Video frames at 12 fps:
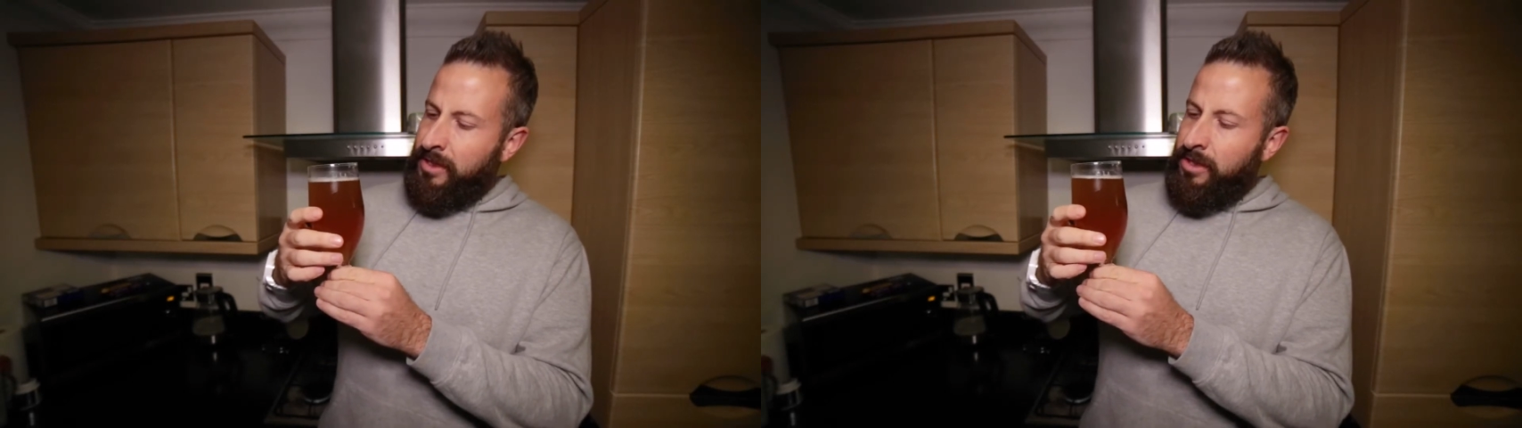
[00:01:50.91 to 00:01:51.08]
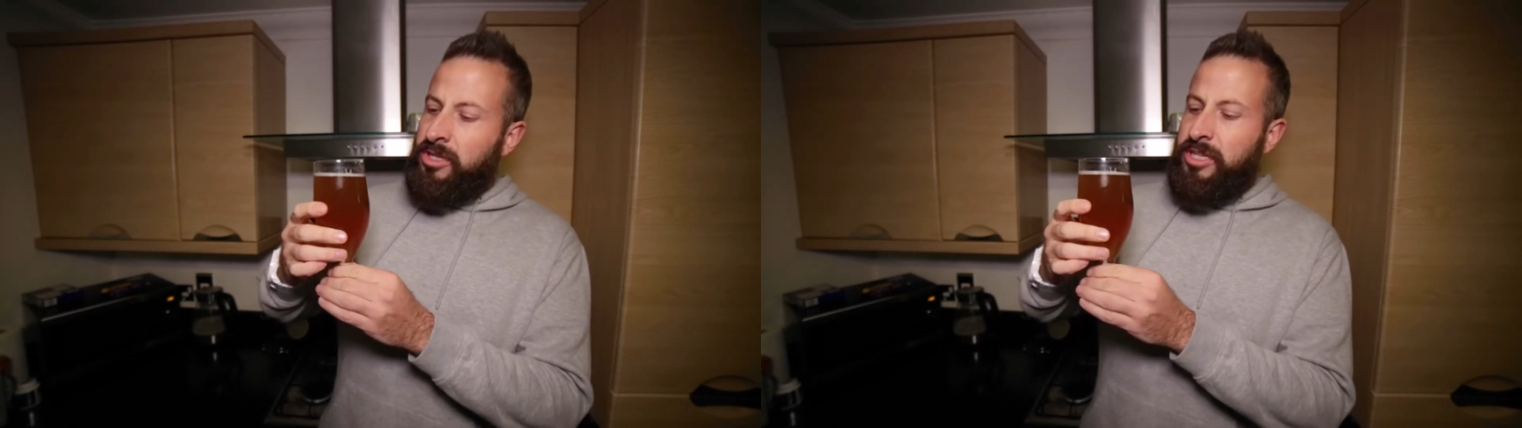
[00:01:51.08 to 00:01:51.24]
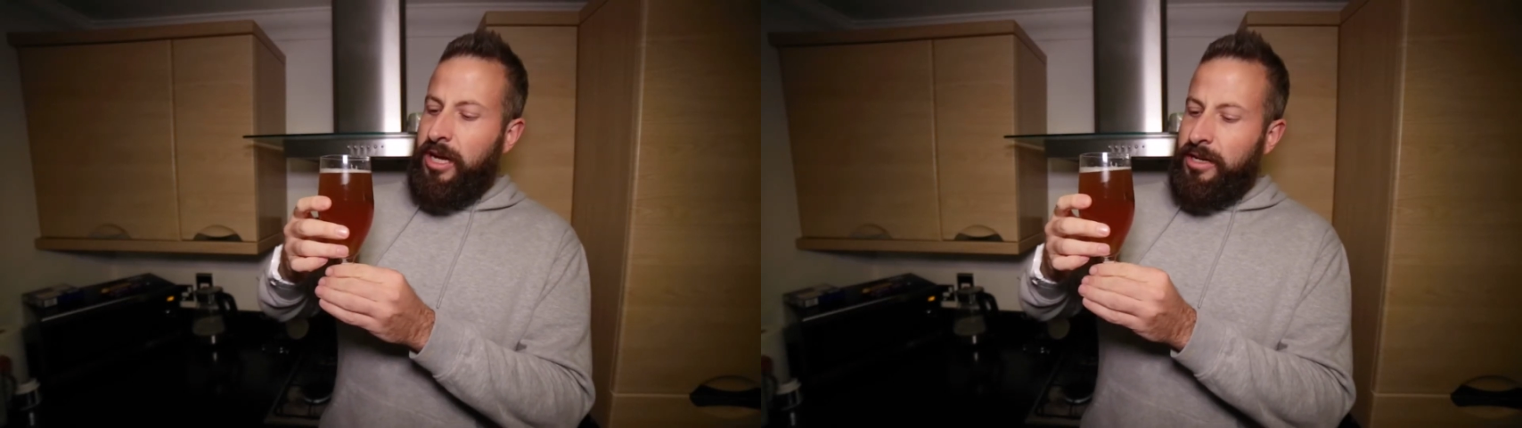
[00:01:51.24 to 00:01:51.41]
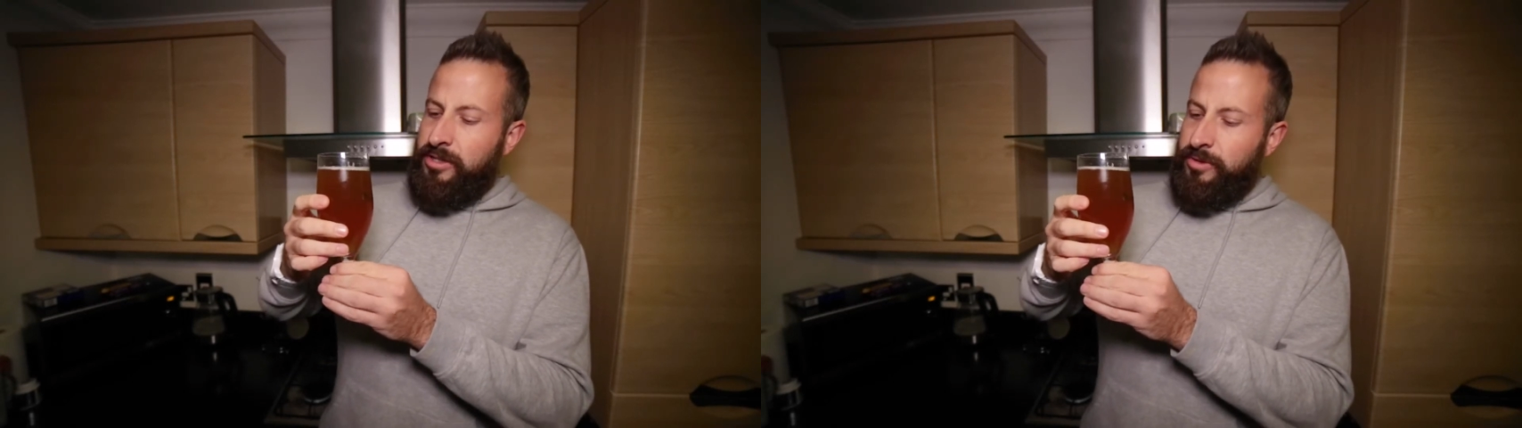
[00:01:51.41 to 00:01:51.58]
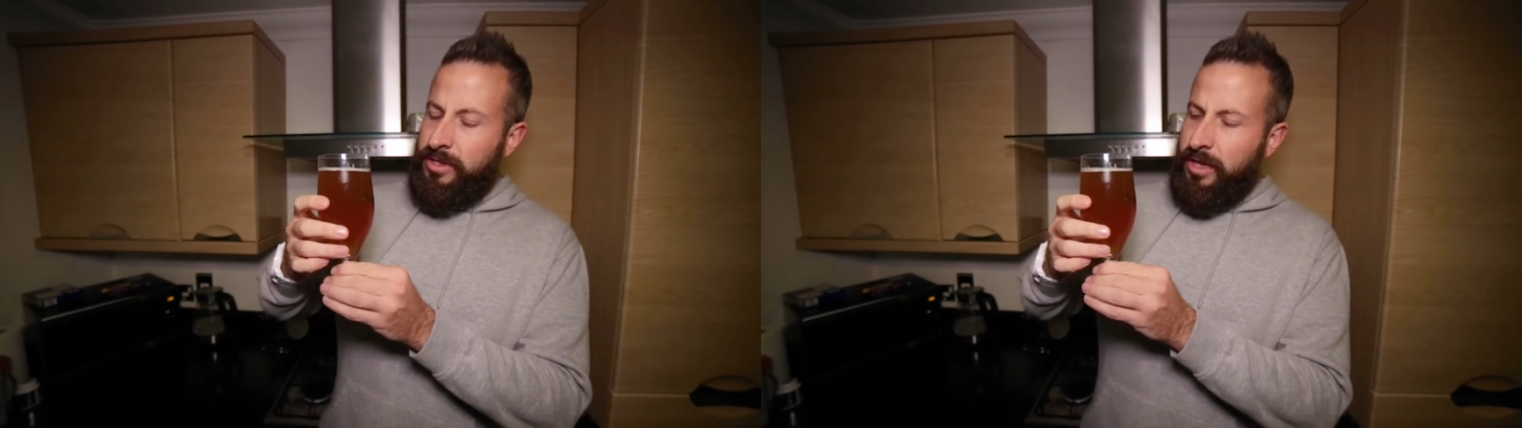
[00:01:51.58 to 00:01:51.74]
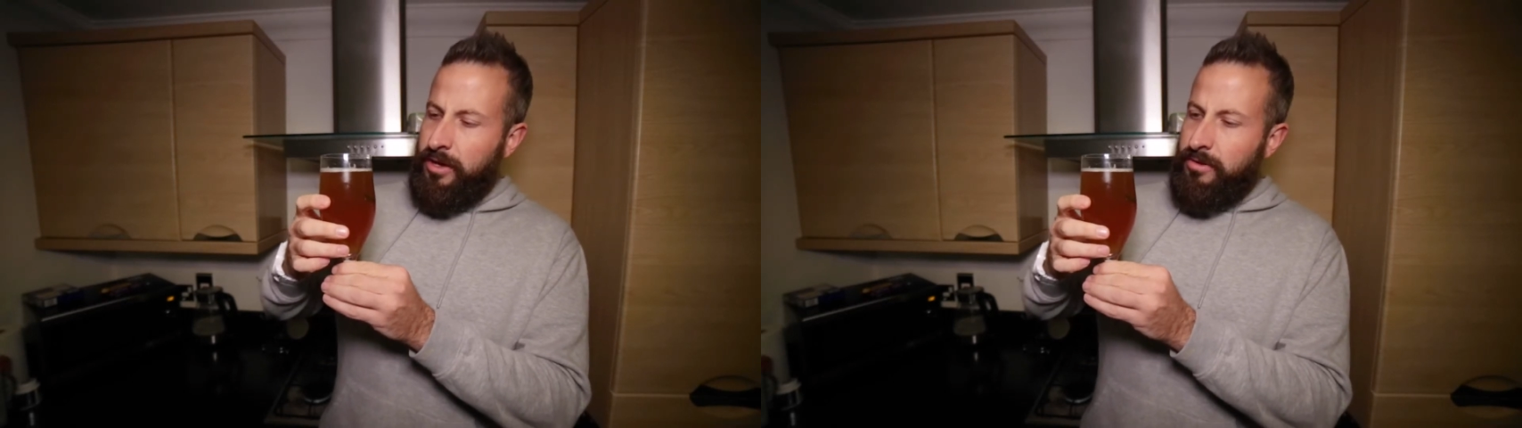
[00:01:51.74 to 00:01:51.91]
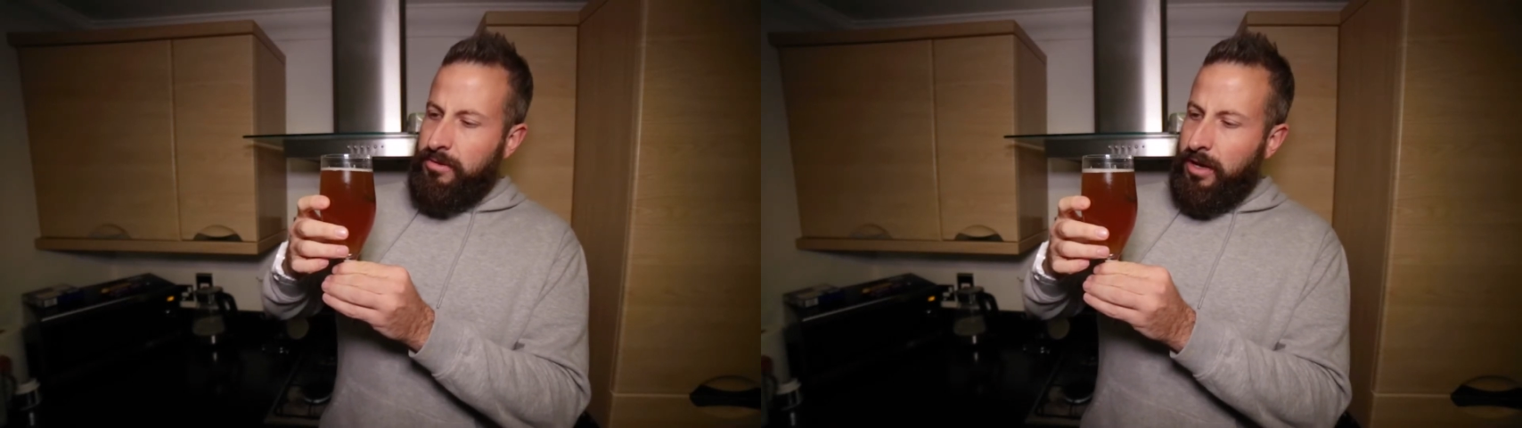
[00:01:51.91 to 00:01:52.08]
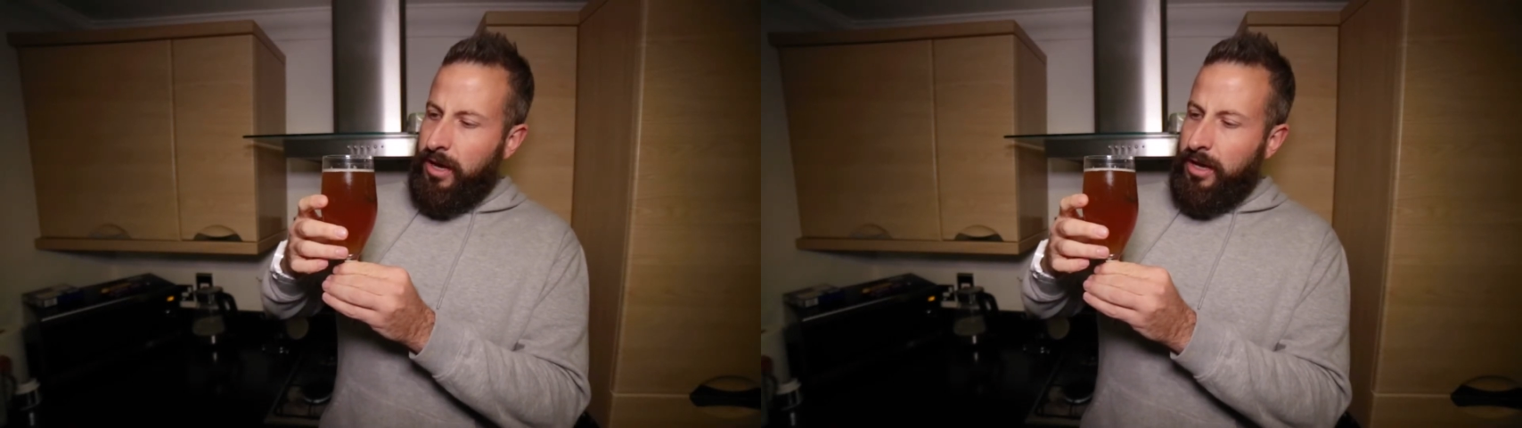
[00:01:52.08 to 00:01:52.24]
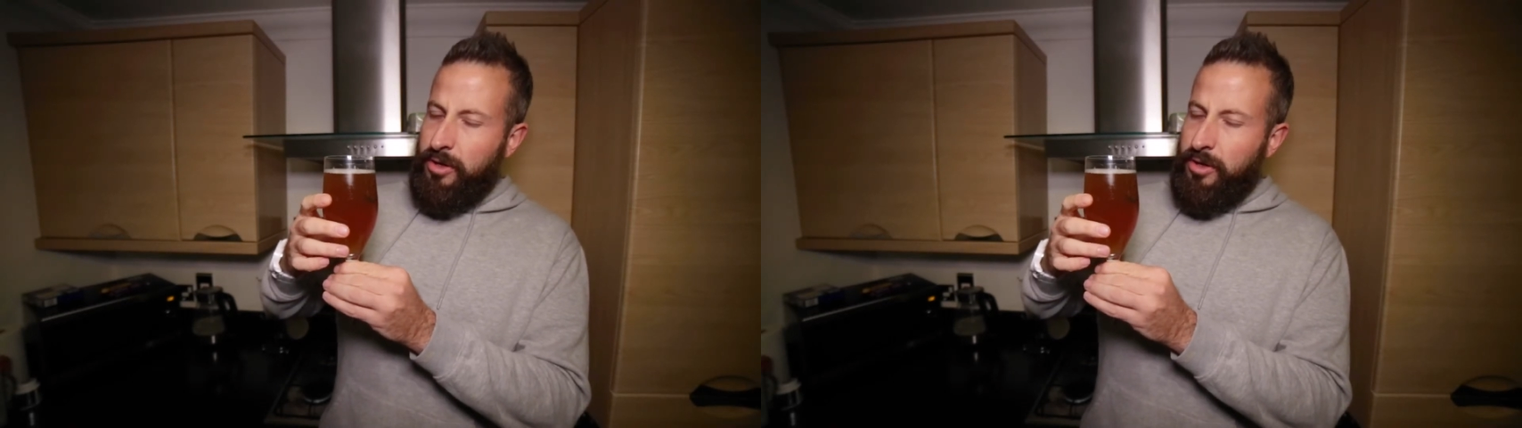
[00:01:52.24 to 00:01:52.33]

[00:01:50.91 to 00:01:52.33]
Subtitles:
Nice colour to it though.